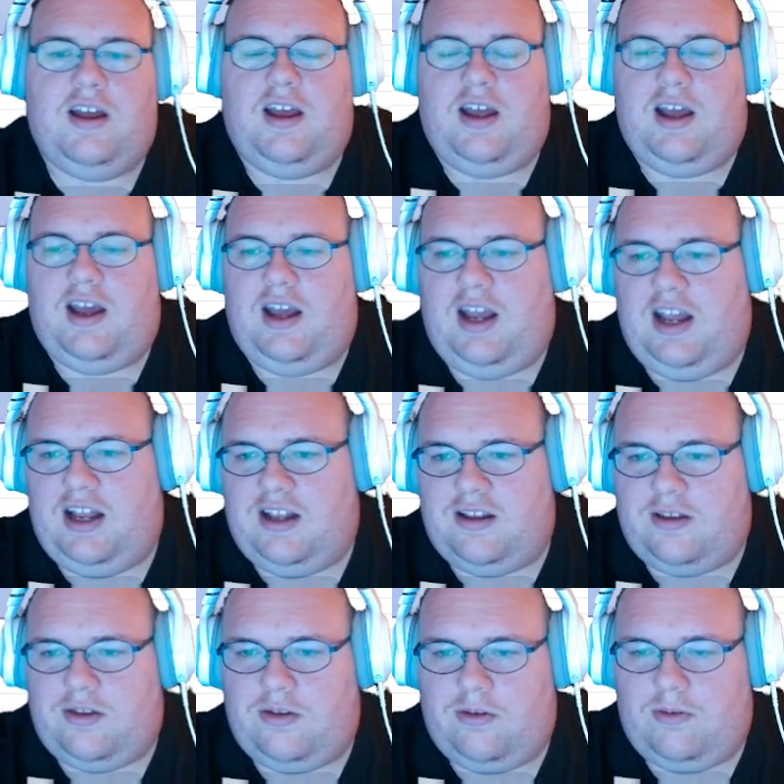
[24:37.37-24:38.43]
and
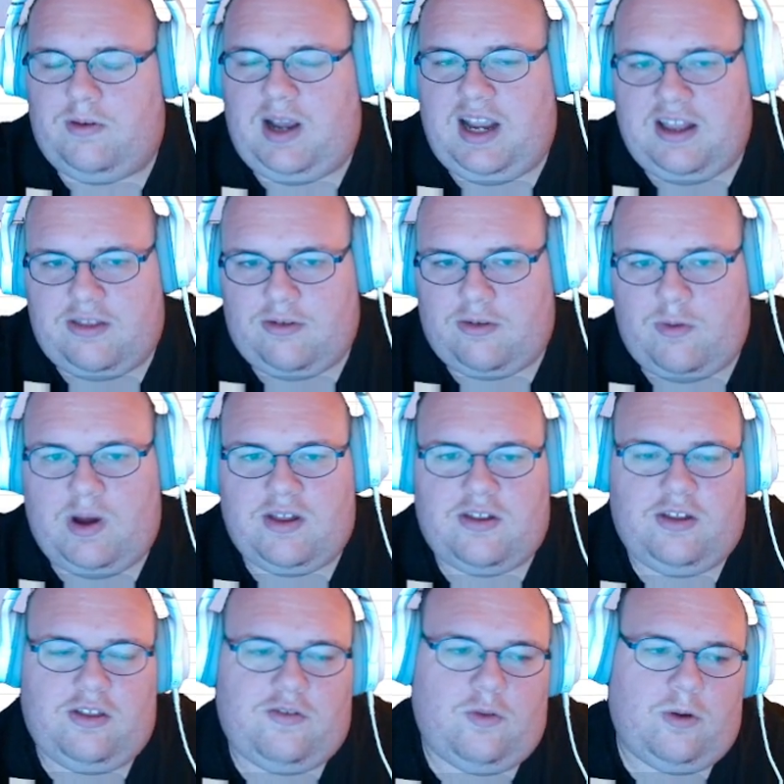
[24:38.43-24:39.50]
to answer
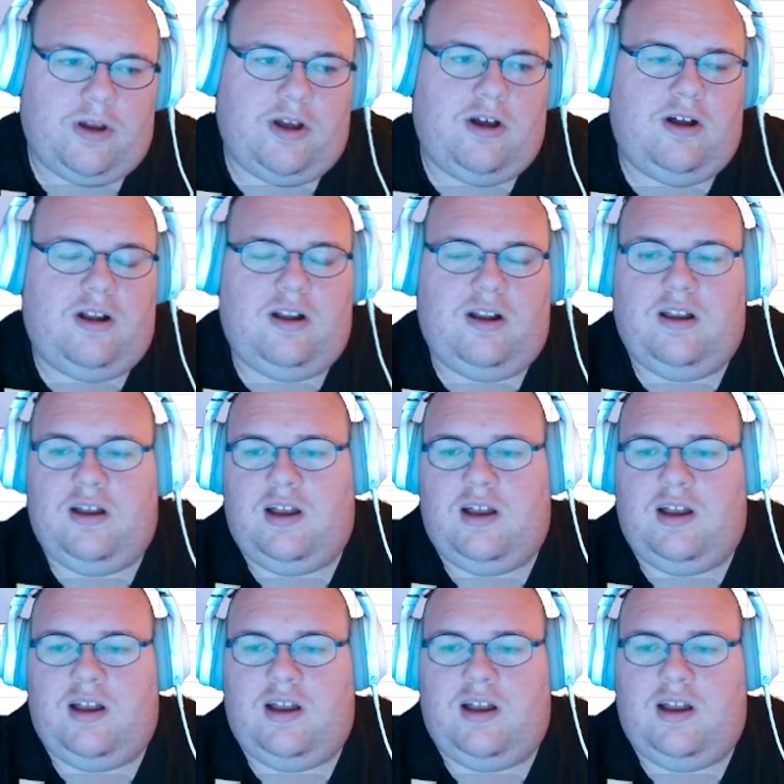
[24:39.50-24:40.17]
questions for y'all,